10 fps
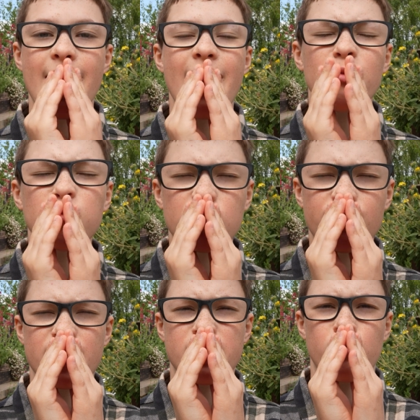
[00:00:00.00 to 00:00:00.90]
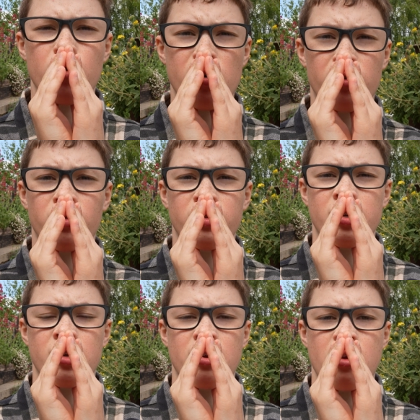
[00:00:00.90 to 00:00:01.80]
out of this world.
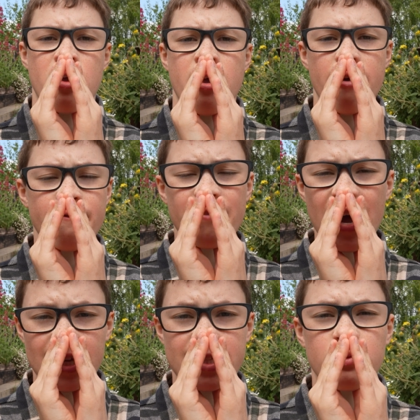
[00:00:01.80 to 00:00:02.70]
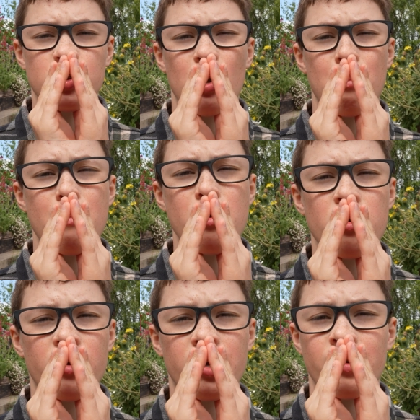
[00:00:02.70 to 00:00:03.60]
In fact, it was on
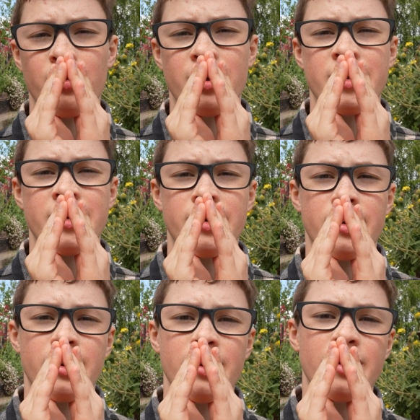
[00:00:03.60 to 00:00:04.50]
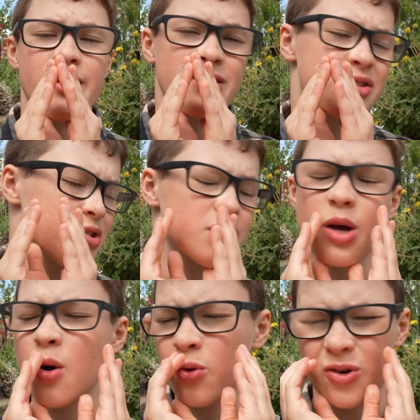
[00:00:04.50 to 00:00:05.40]
Mercury.
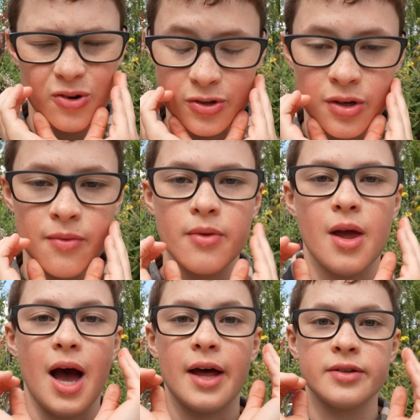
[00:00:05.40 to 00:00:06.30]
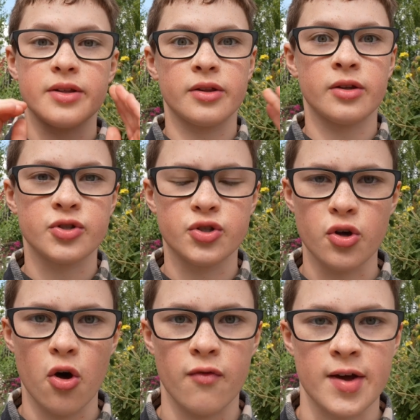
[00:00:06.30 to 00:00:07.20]
So good. And the
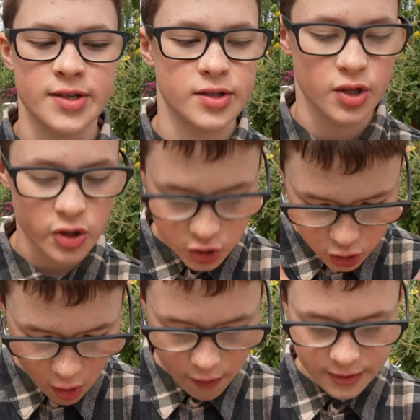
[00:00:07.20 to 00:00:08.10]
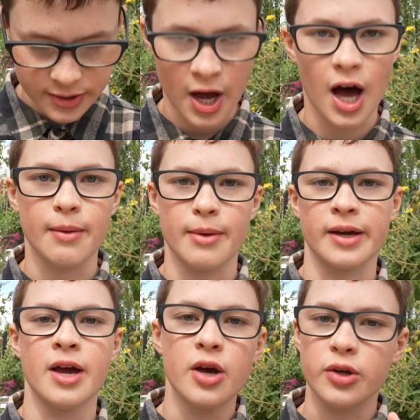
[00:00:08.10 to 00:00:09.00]
service
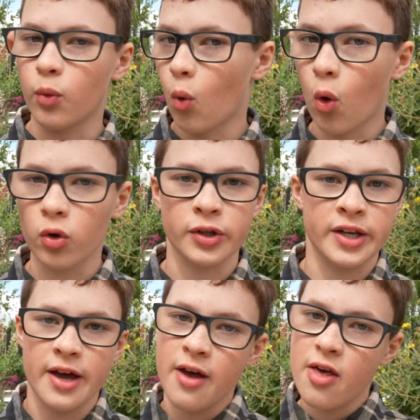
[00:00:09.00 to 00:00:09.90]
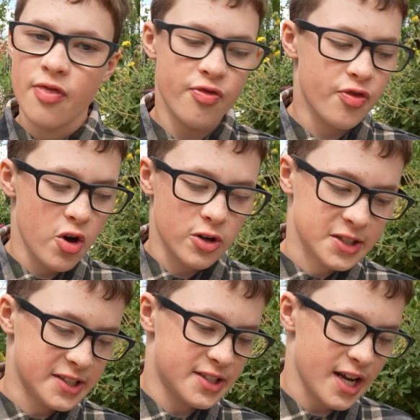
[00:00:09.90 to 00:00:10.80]
timing, you ordered it
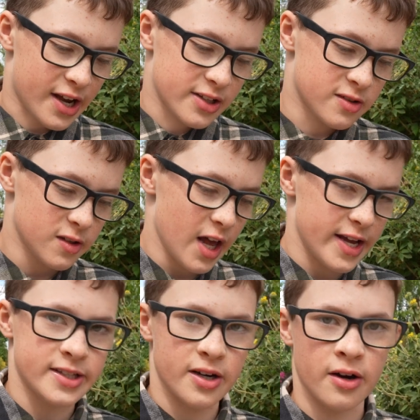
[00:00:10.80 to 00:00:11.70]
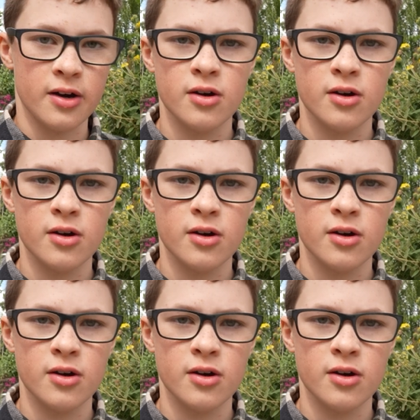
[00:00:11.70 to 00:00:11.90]
30 seconds later.